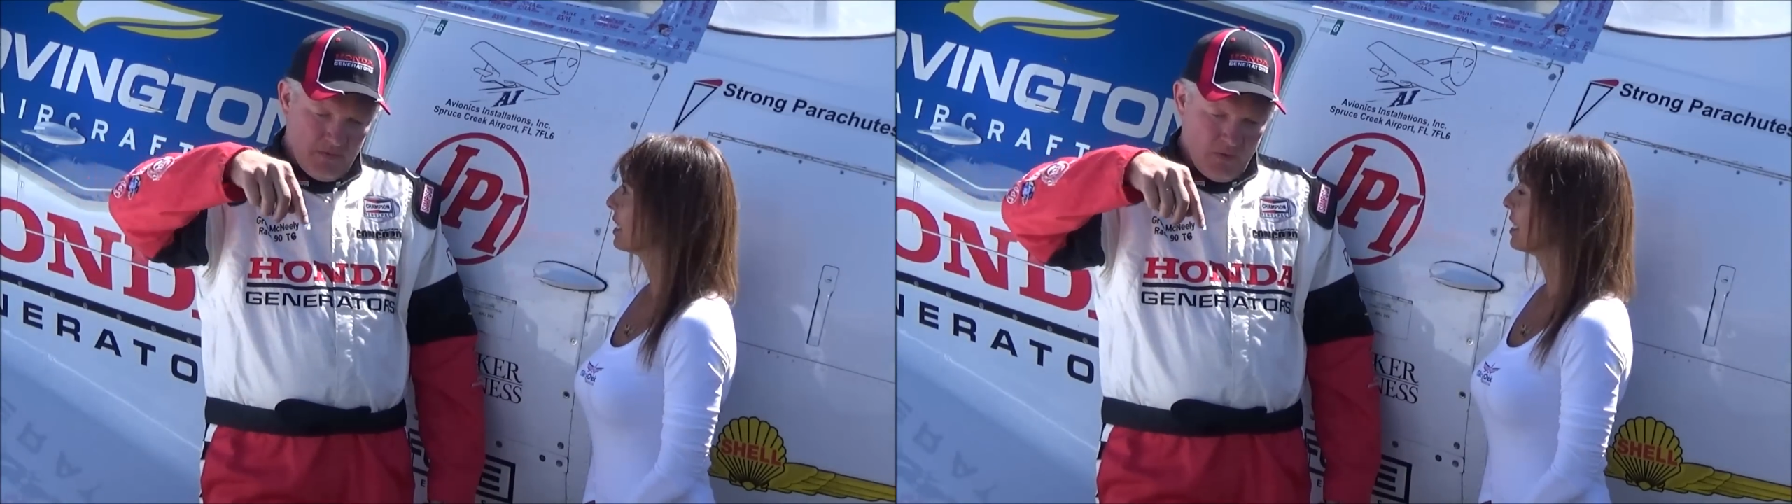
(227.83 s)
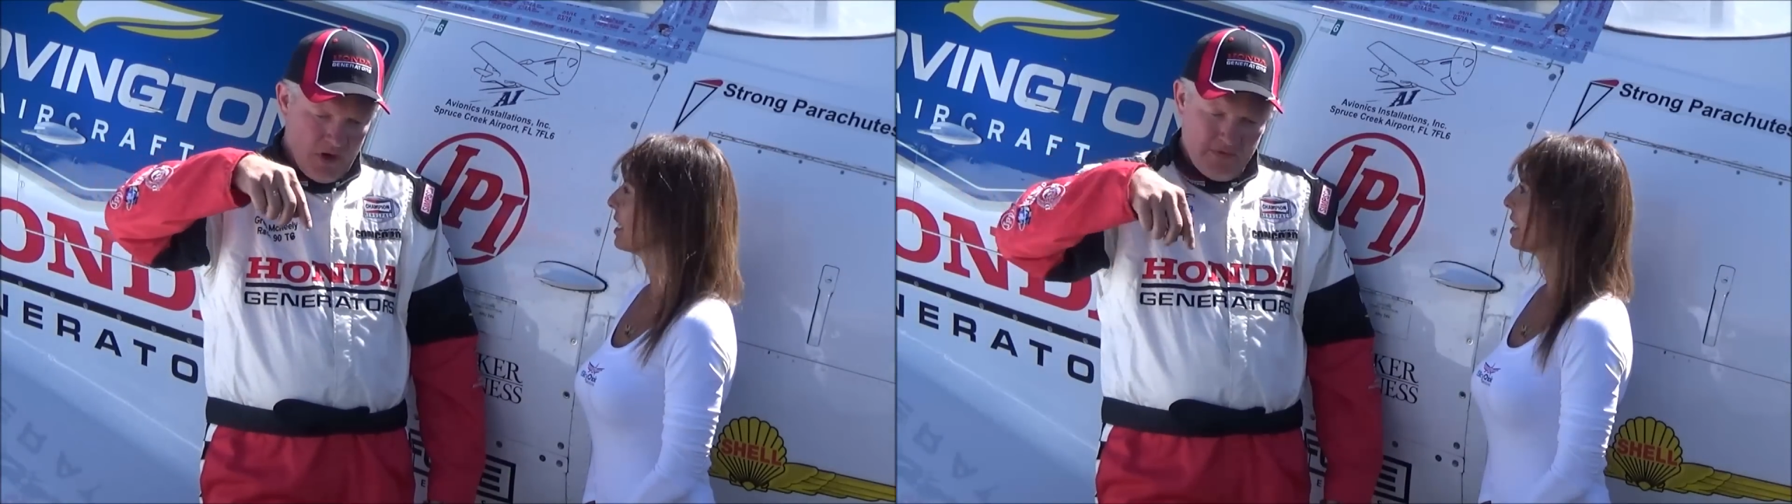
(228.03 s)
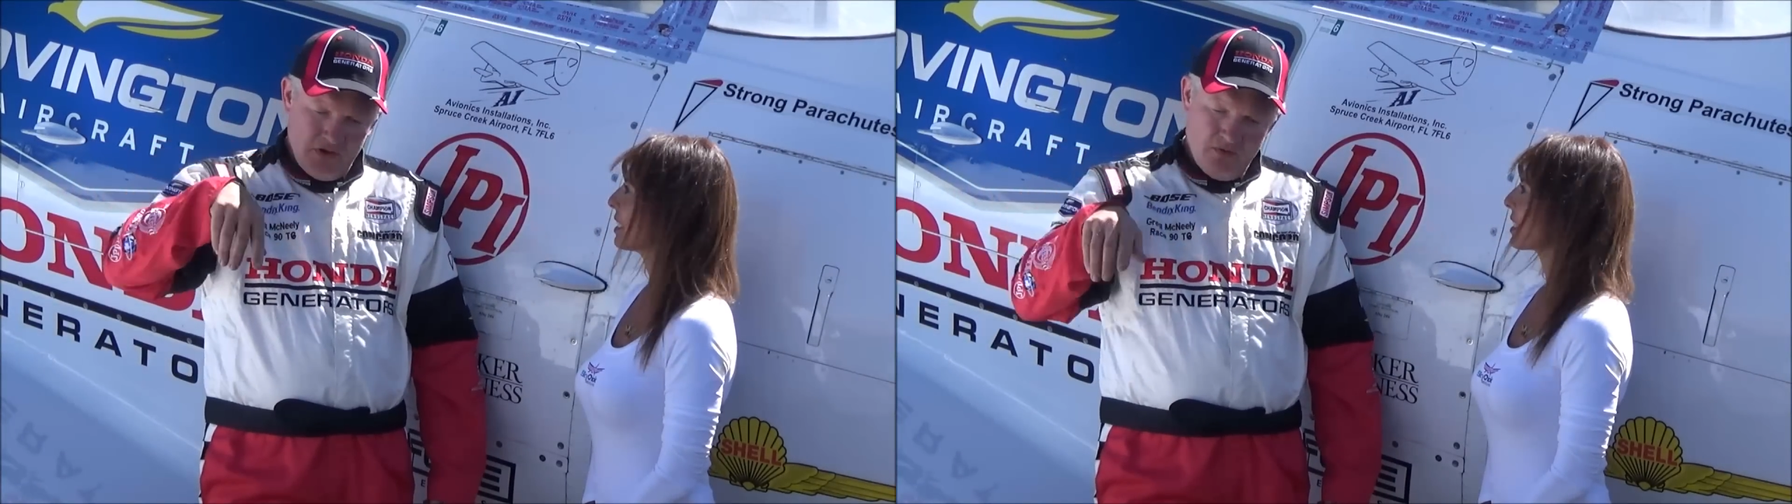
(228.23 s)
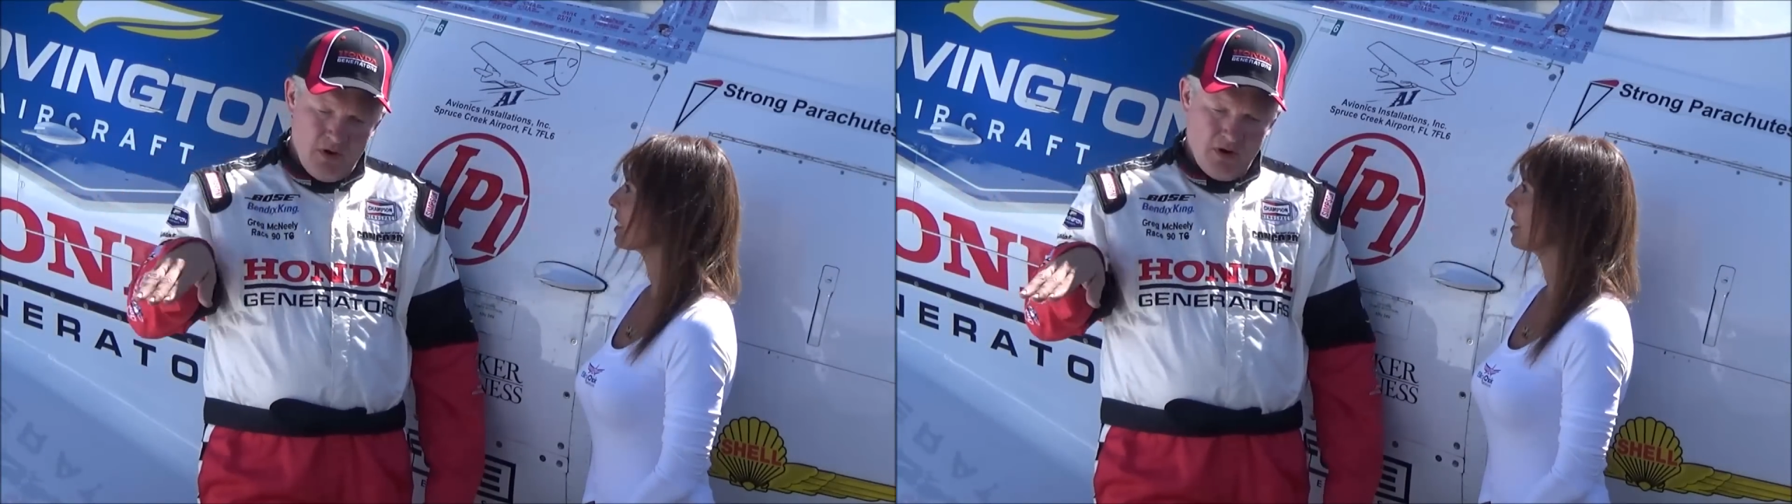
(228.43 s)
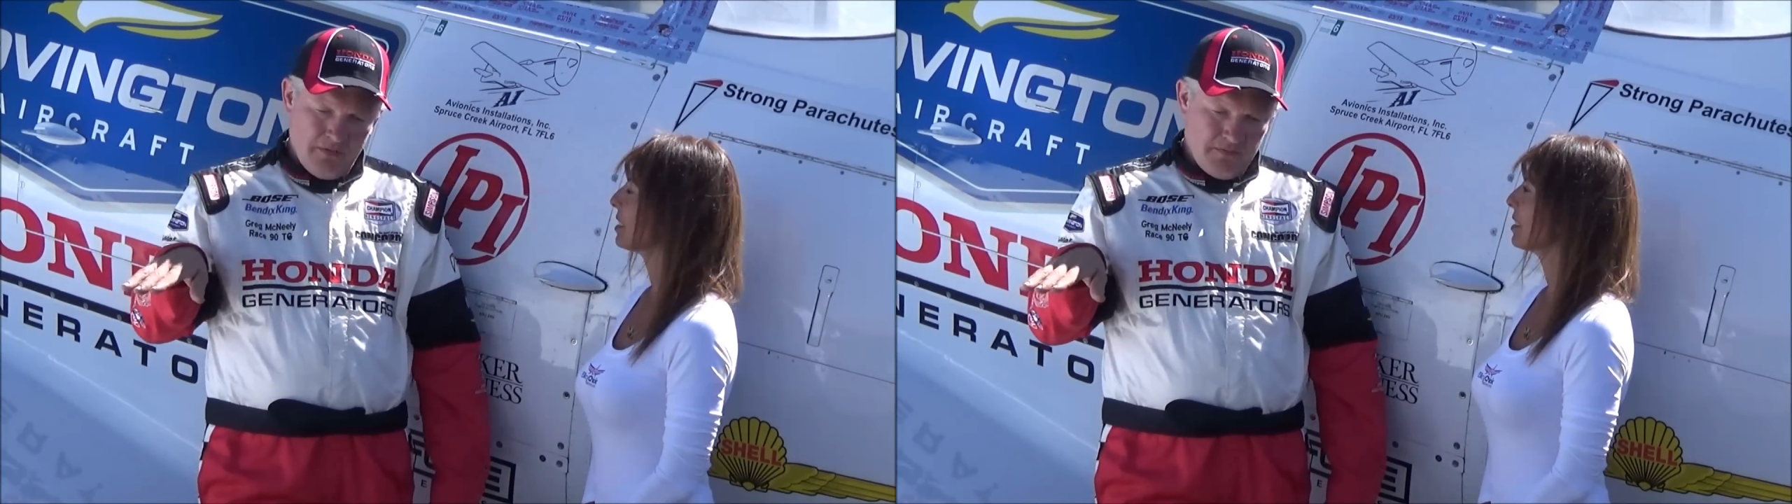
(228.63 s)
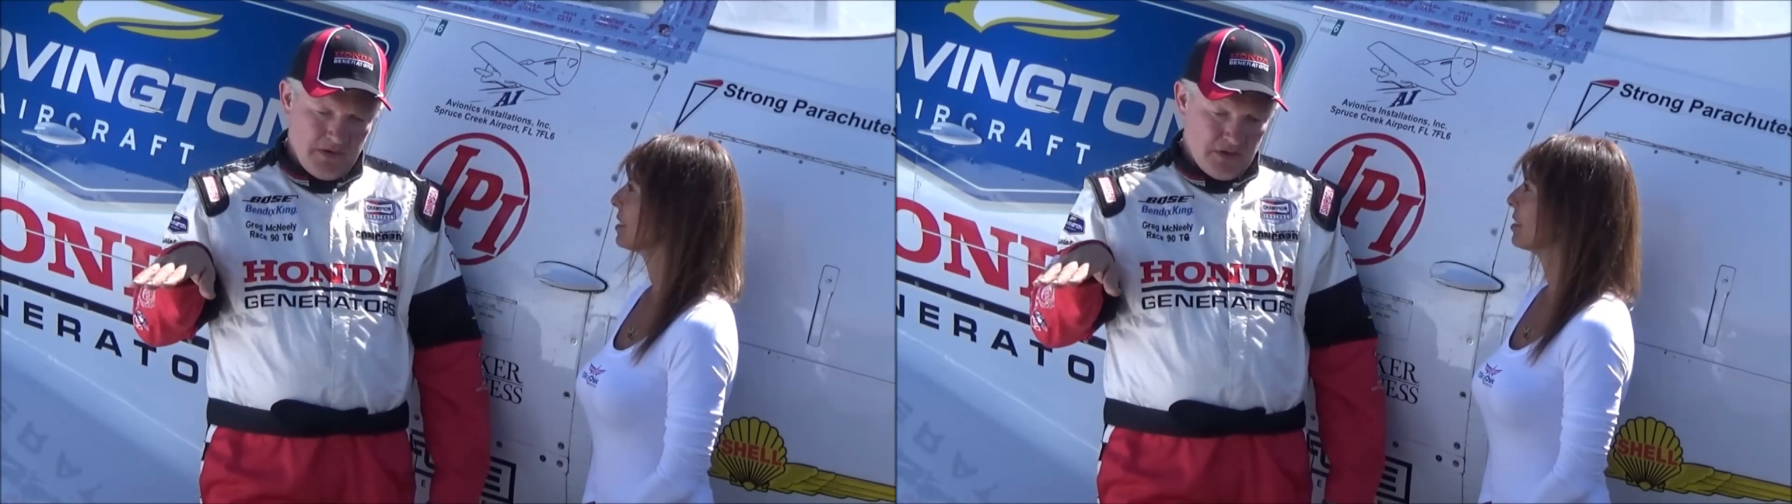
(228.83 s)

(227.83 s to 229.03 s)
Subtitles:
Wherever you are, if the